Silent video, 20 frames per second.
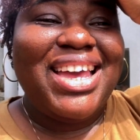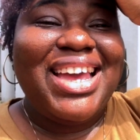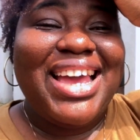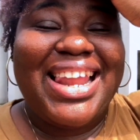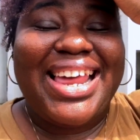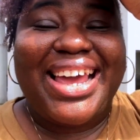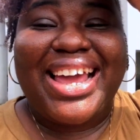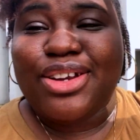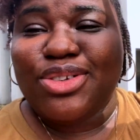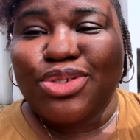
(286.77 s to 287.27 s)

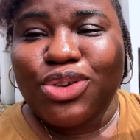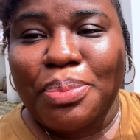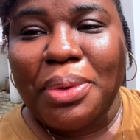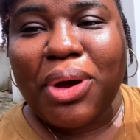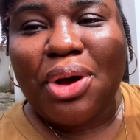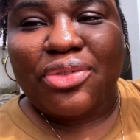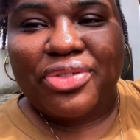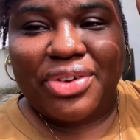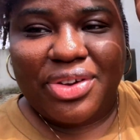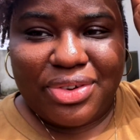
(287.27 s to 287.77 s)
Like I drop her
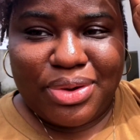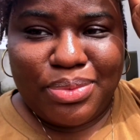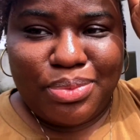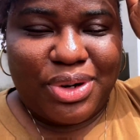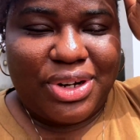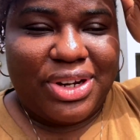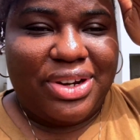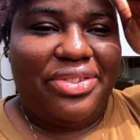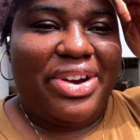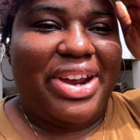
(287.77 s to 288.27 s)
off every
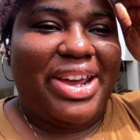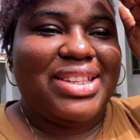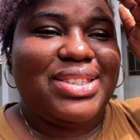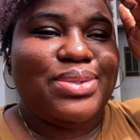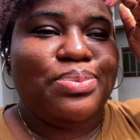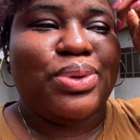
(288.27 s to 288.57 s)
morning, right?